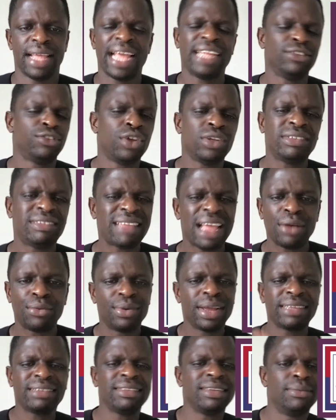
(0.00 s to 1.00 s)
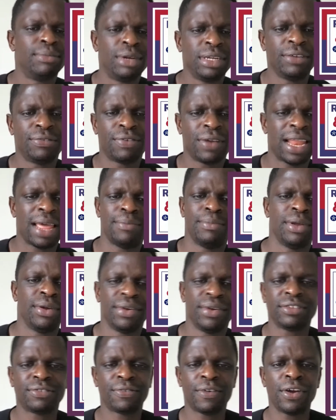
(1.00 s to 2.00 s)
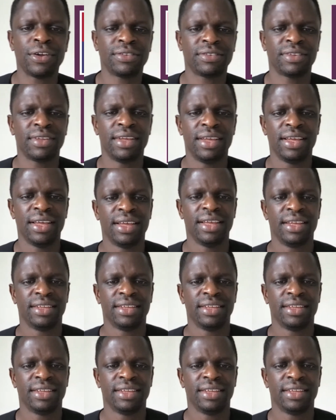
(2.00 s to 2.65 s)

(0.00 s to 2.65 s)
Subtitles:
And don't start raising the money from Liberians first.